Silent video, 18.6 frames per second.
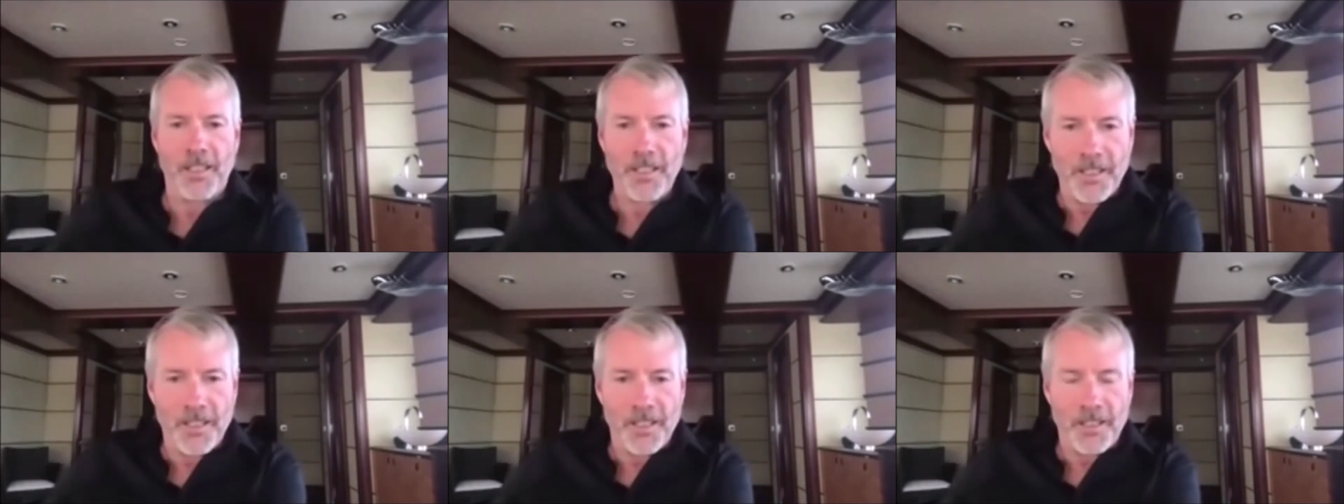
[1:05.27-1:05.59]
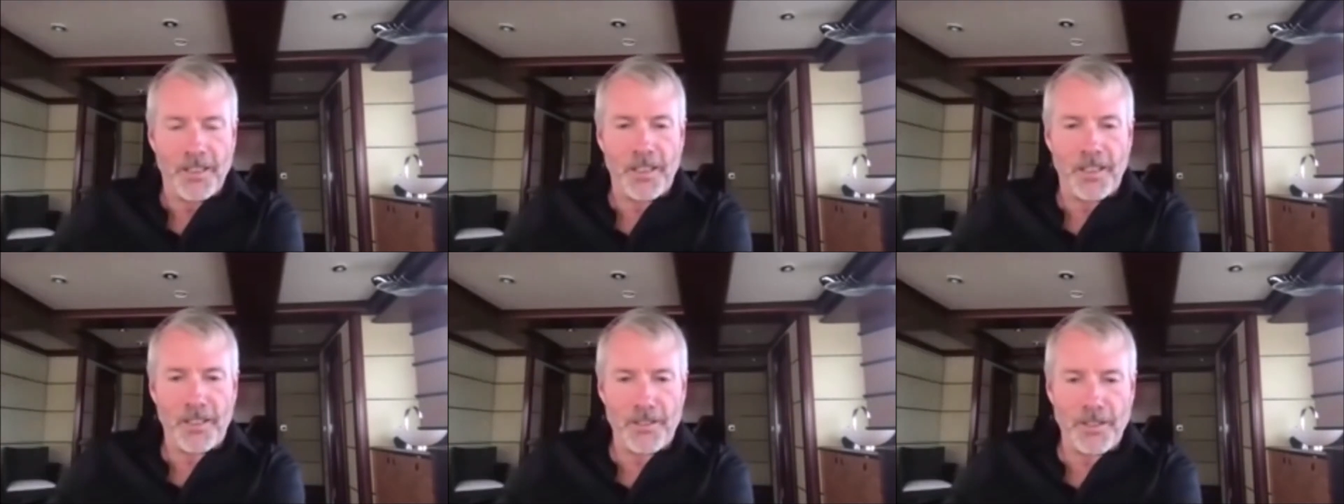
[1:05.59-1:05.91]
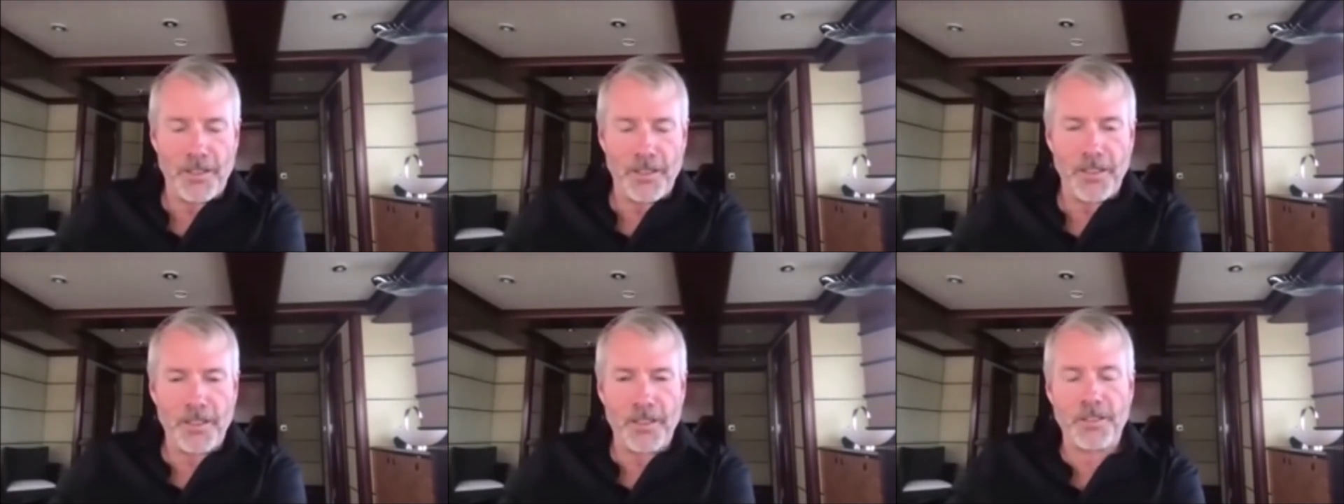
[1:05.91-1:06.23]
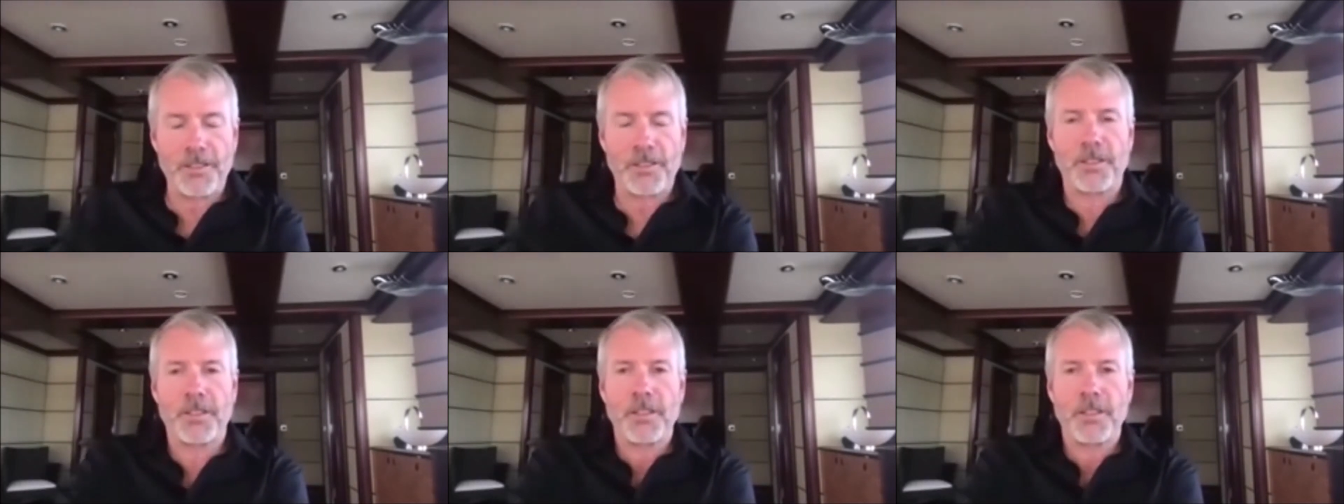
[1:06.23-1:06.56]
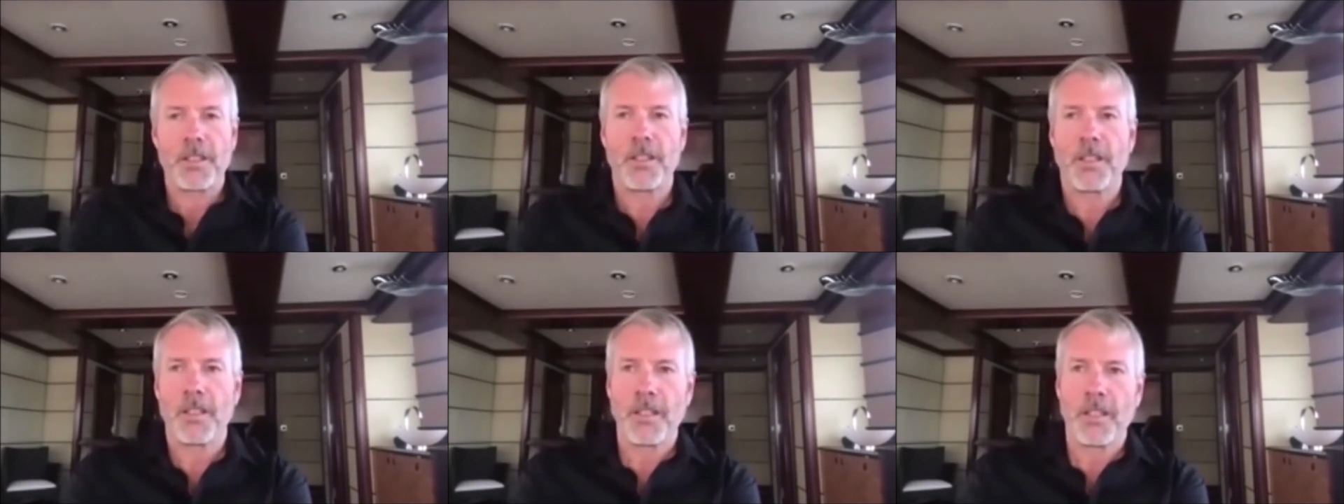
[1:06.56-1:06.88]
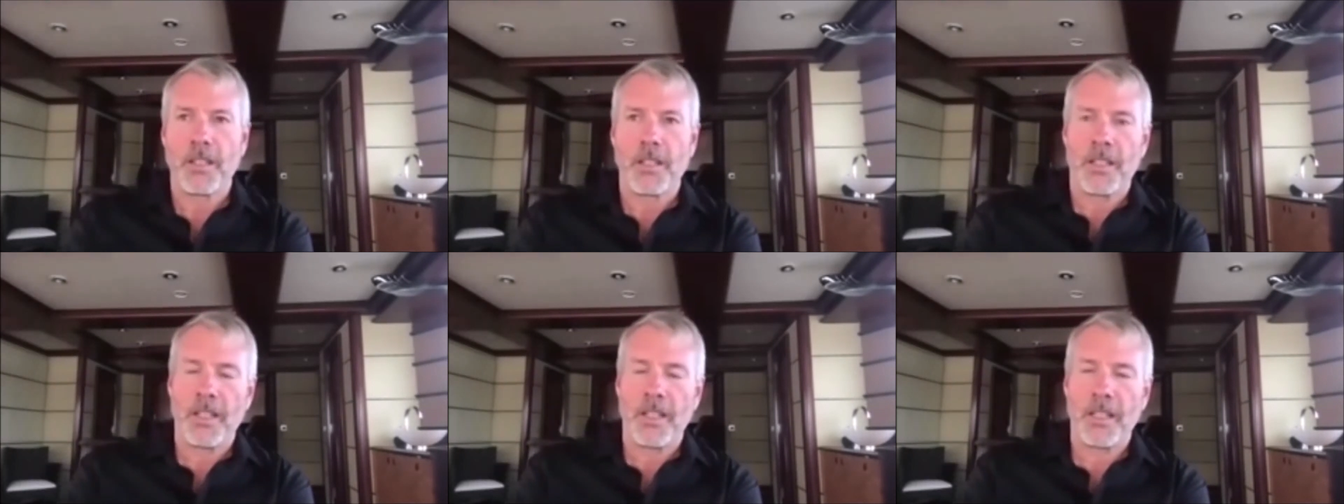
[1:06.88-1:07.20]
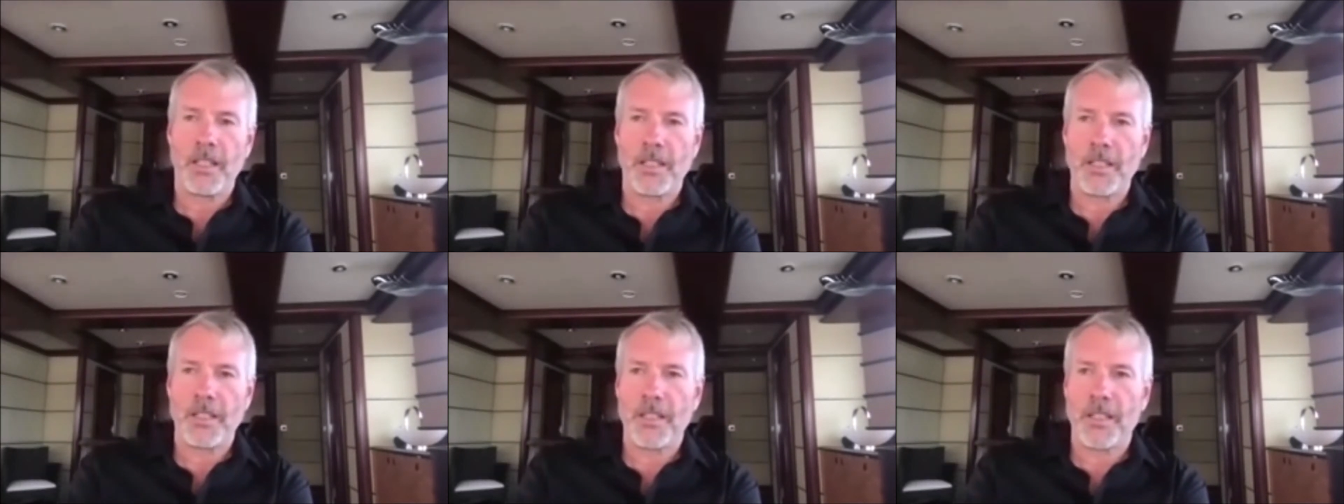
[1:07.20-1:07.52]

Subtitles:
There it is. And,